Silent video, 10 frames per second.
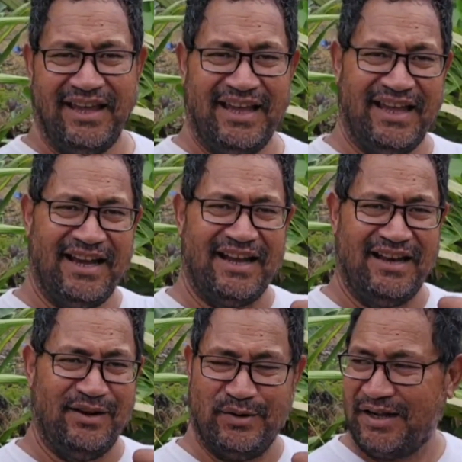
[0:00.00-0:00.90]
Hey,
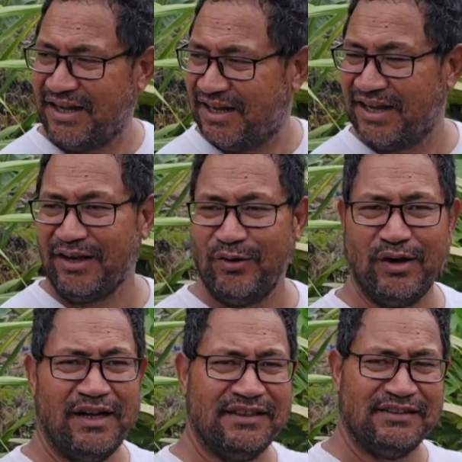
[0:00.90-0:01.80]
aloha,
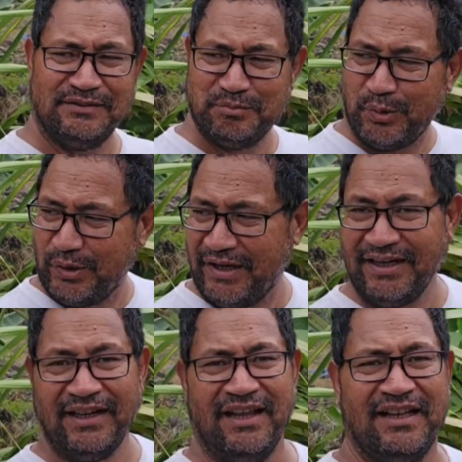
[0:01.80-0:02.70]
aloha, good
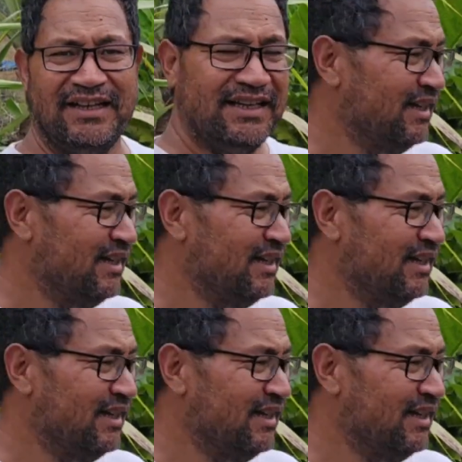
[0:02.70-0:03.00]
morning